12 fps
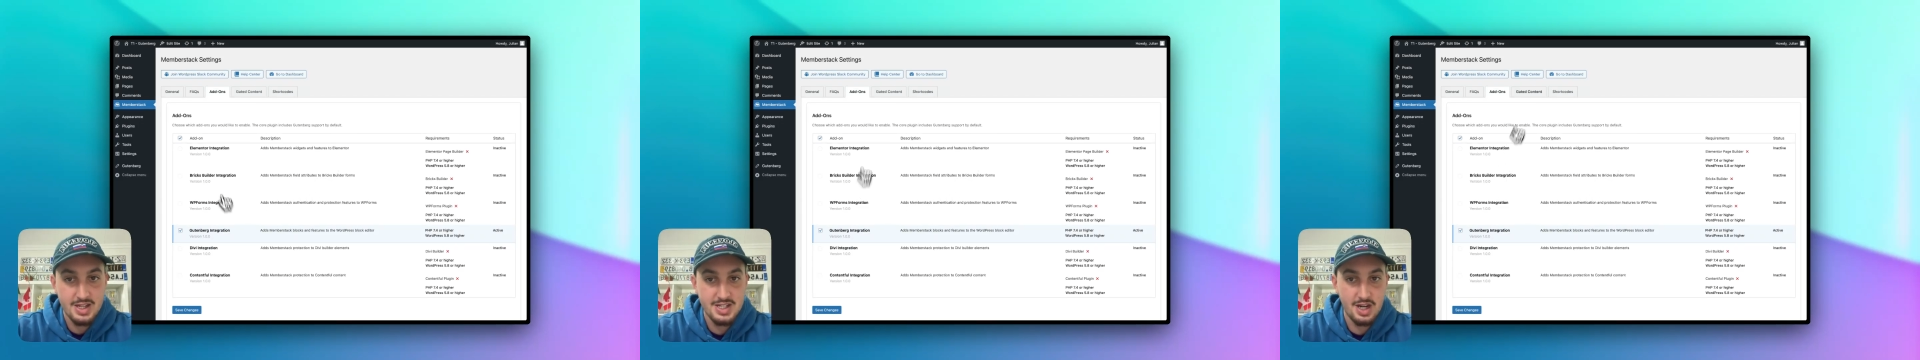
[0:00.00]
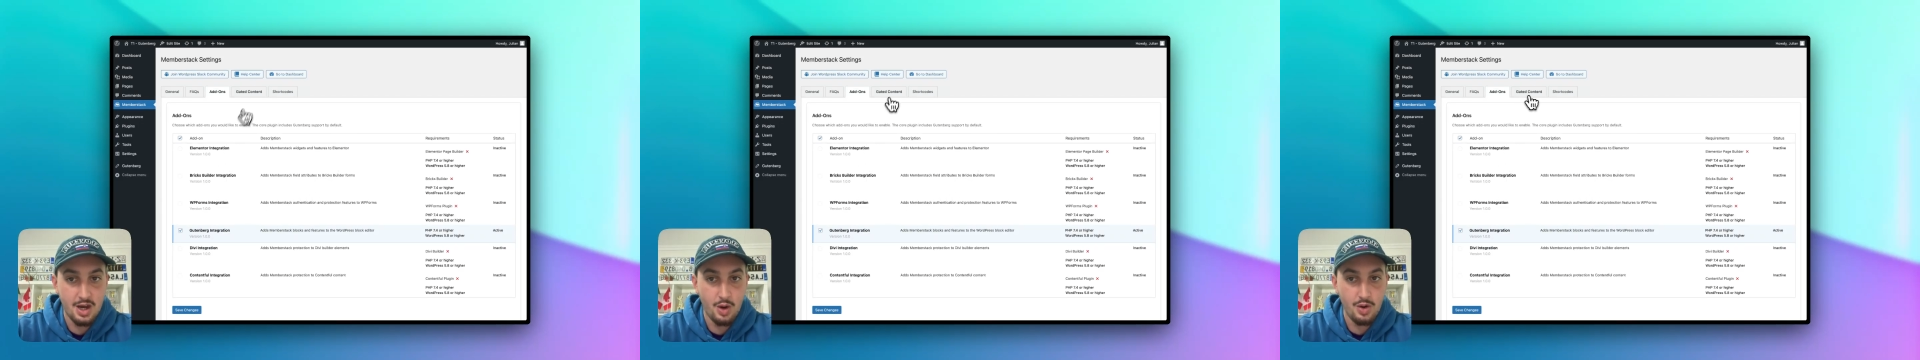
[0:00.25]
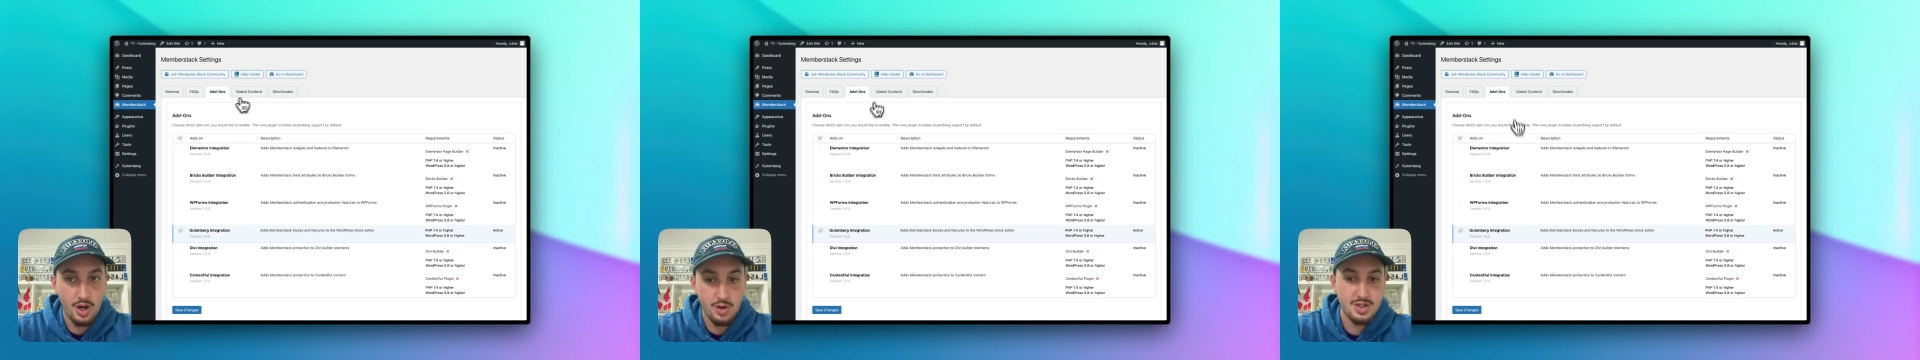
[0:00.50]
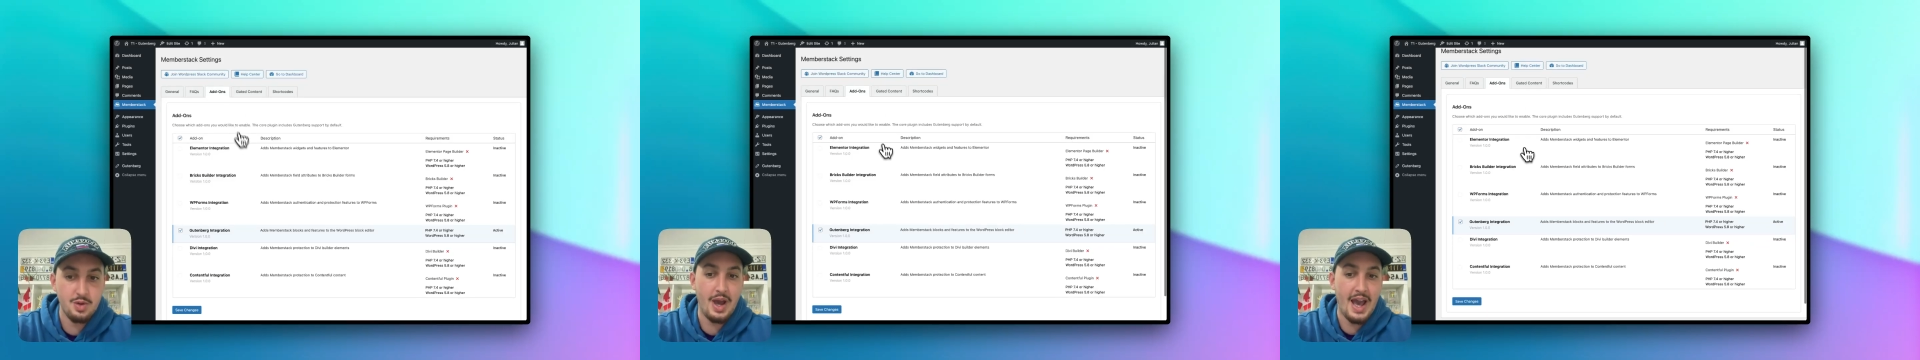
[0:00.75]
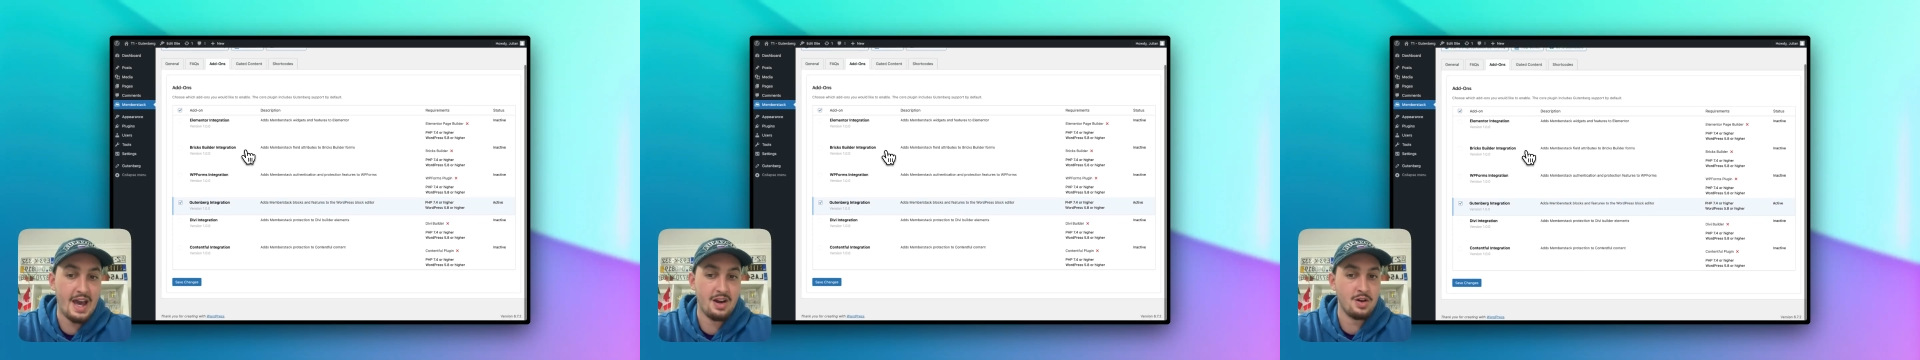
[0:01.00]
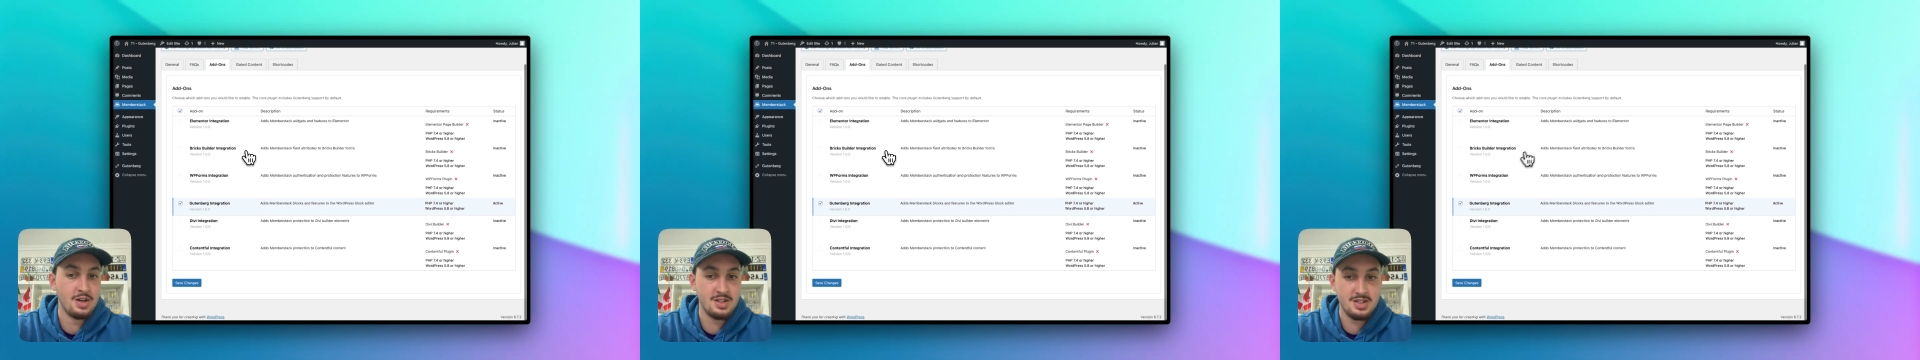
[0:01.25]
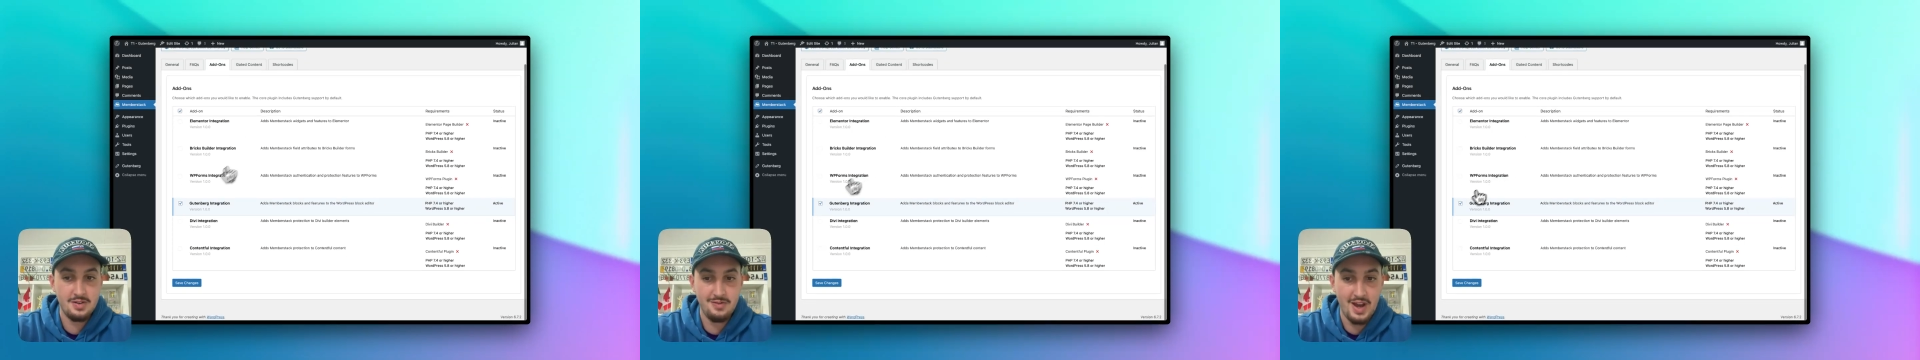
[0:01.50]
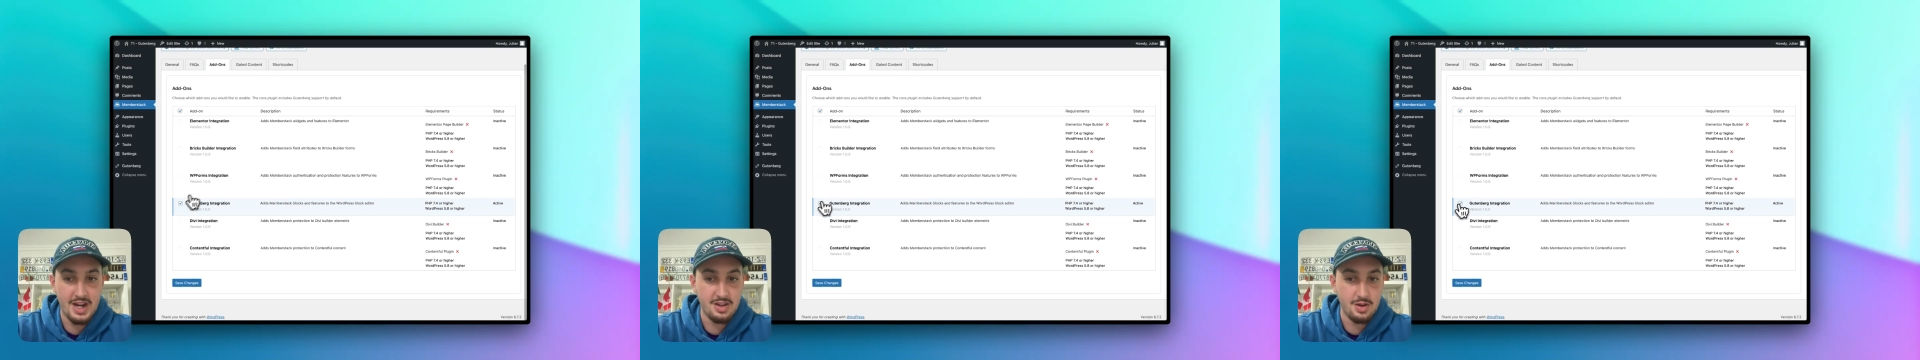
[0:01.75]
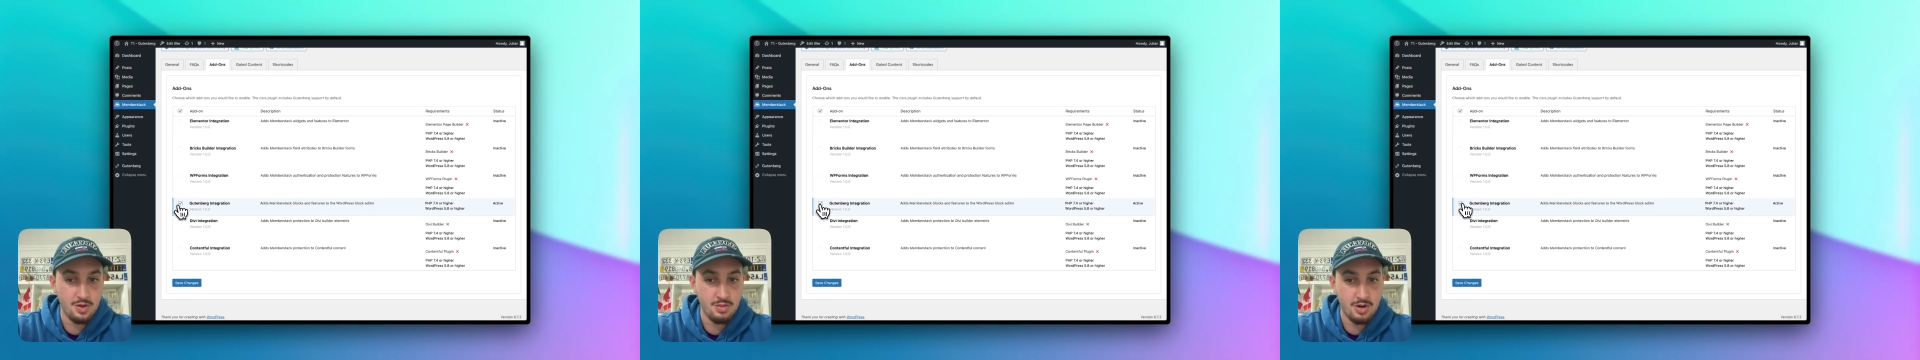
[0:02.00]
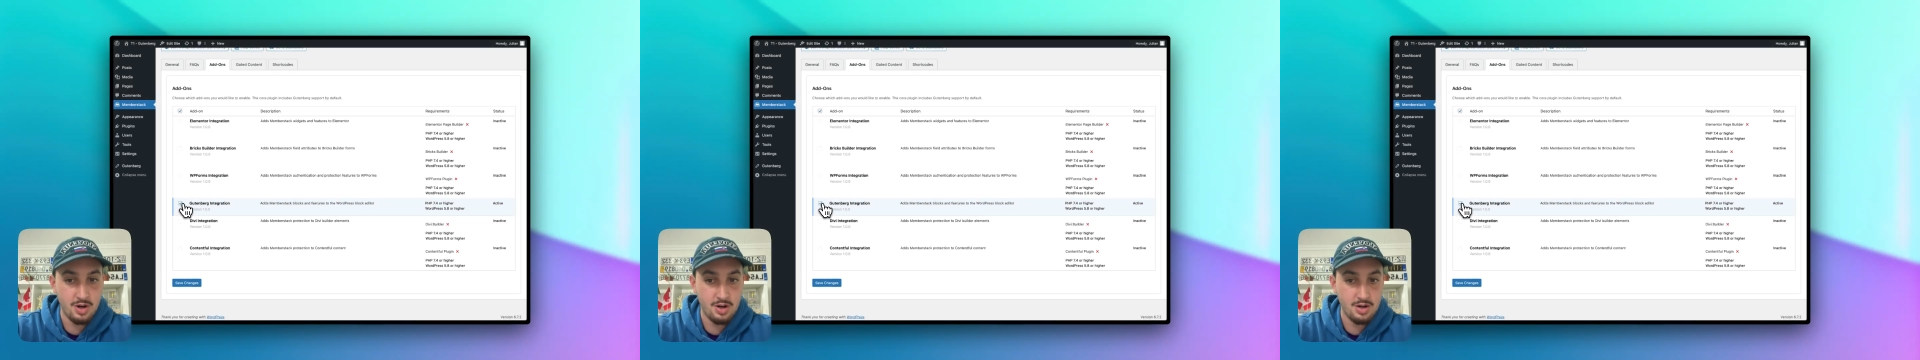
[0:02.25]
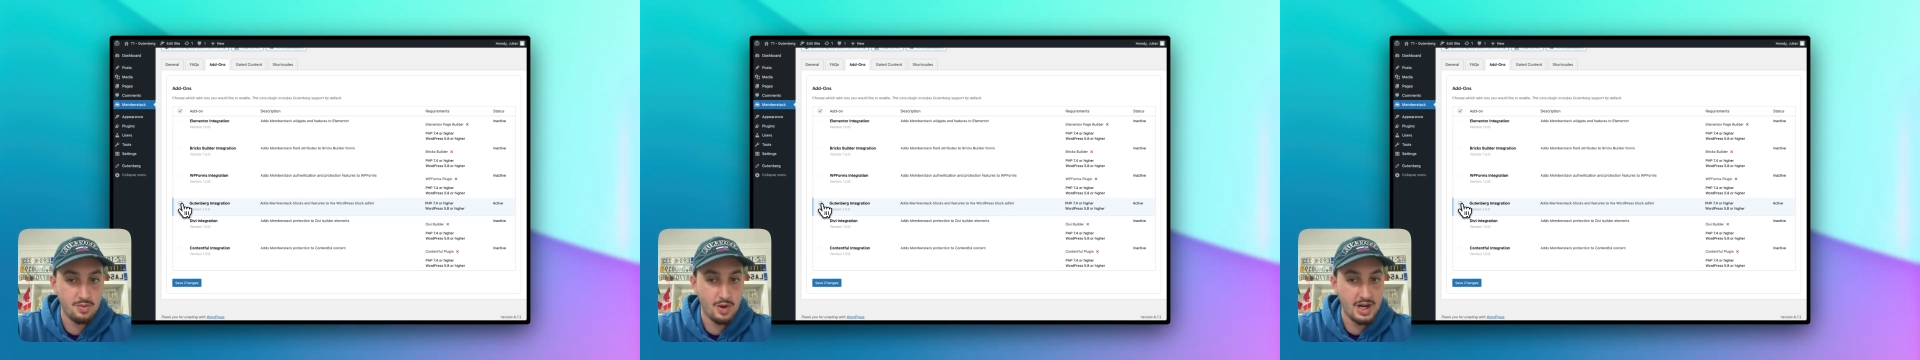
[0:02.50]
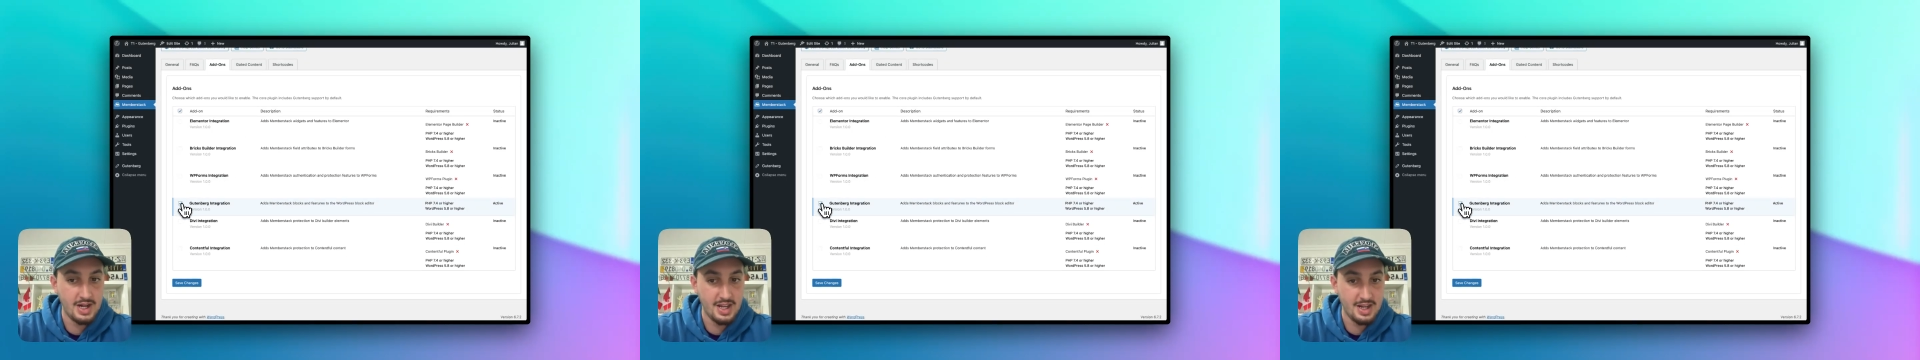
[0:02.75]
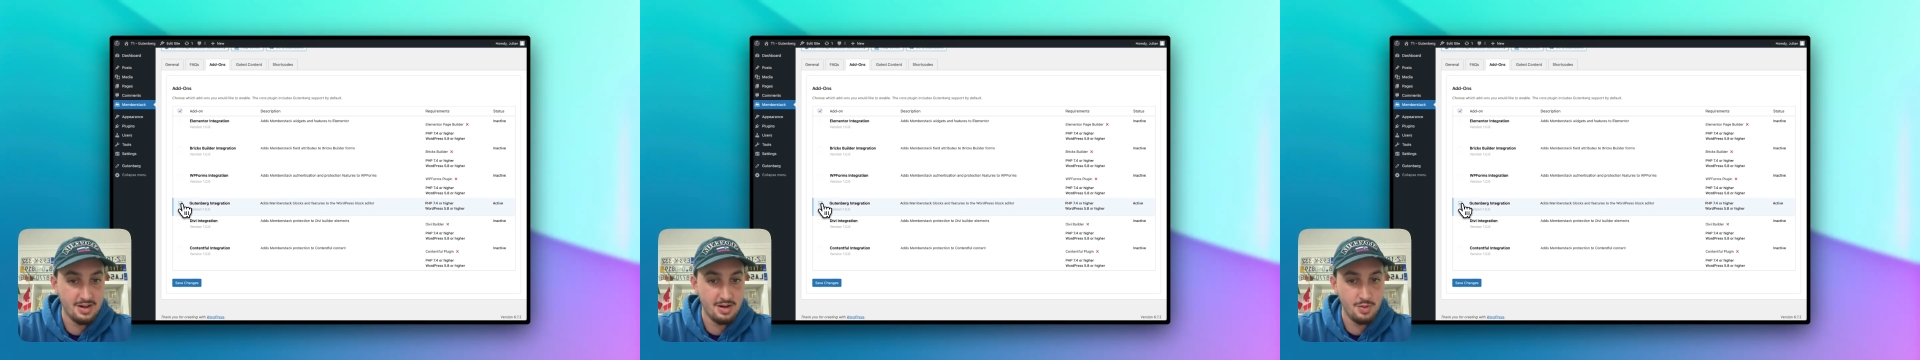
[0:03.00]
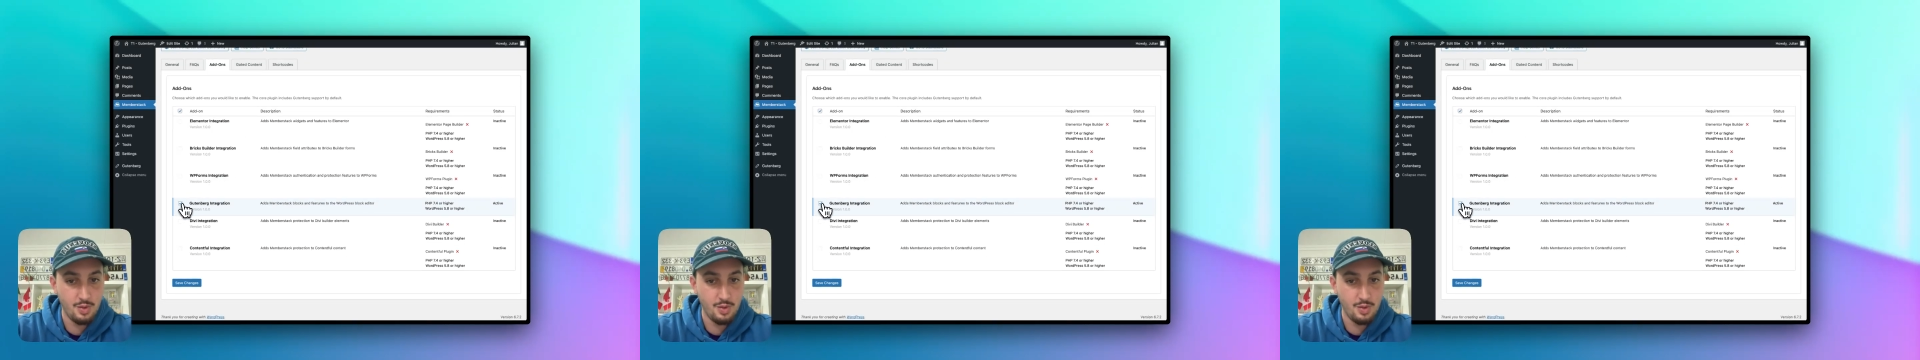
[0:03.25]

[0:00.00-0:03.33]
So go to add-ons, find Gutenberg right here,